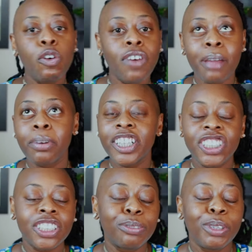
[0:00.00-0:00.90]

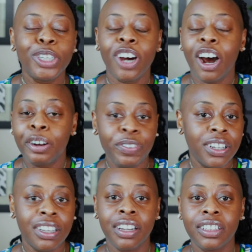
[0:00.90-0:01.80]
vibrational, when you aren't
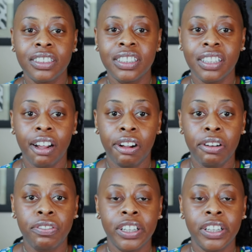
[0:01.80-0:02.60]
feeling like yourself,